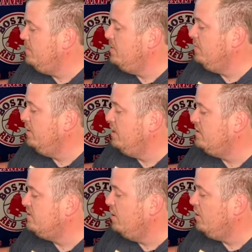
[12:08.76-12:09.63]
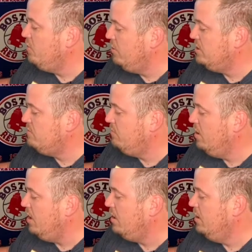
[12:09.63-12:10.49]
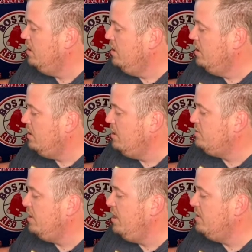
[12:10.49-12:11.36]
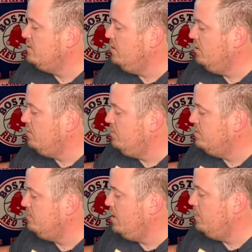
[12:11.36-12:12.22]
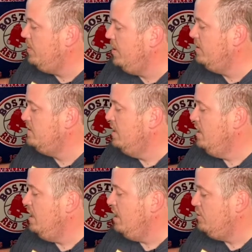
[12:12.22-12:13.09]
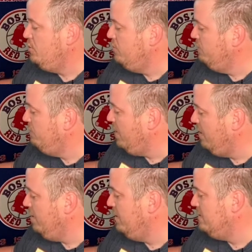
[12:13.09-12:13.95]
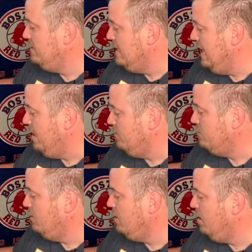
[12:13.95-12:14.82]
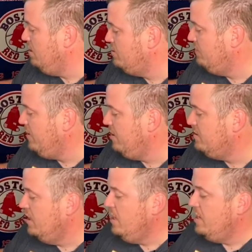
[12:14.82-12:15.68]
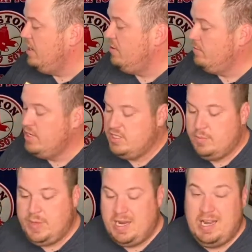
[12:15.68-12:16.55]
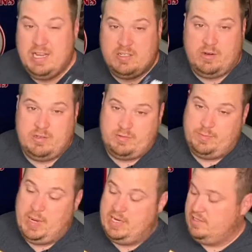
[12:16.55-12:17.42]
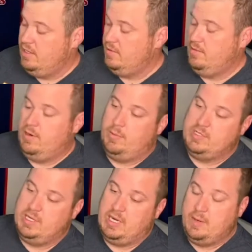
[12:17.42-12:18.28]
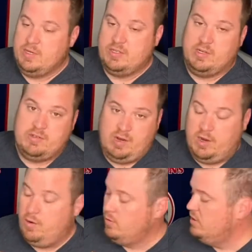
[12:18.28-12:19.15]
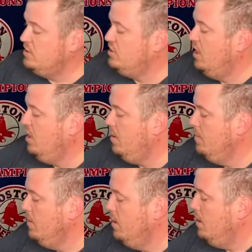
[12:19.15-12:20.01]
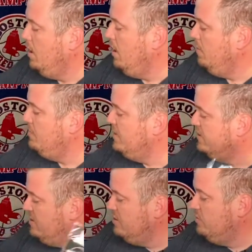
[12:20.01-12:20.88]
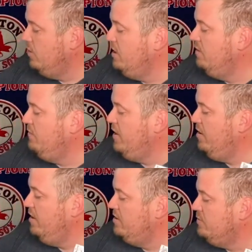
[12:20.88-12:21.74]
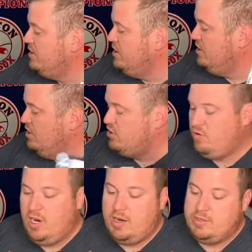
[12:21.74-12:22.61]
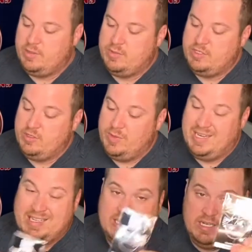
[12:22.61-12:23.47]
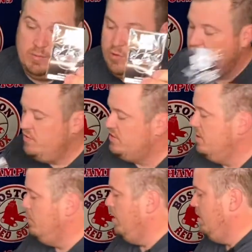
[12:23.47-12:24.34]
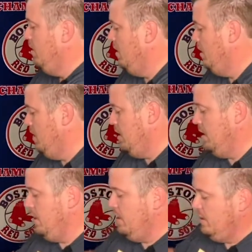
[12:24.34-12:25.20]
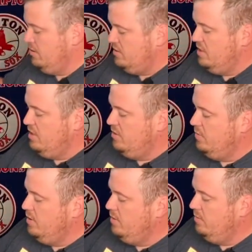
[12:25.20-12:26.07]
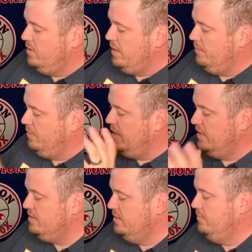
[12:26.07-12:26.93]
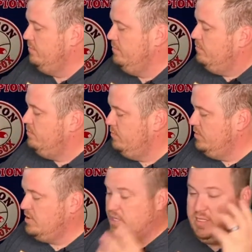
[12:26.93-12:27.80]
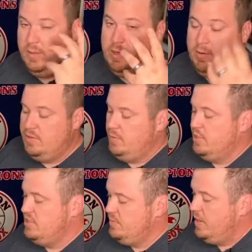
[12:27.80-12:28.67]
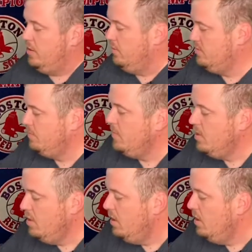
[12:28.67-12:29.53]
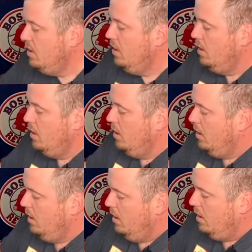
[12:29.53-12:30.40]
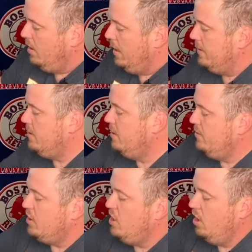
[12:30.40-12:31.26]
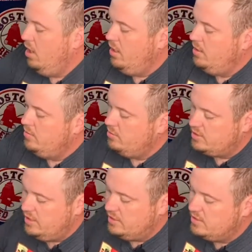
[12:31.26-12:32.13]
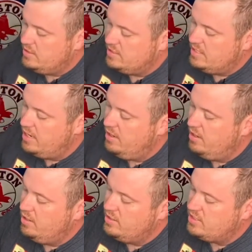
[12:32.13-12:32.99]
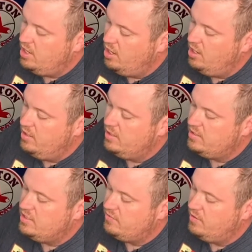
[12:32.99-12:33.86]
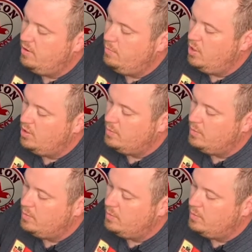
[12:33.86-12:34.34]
be released, starring Chris Rock. Get your hands on all the Chris Rock pins and two variants now. So there are two variants. Now the original pin has Chris basically almost like an image Chris Rock holding the saw. Um, this is one of the variants, which is the truck, which I'm assuming is in the movie somewhere. And there's another one, I'm guessing, looks like somebody with a bunch of spirals. All right, the card looks like this is the standard artist card. This is from Mark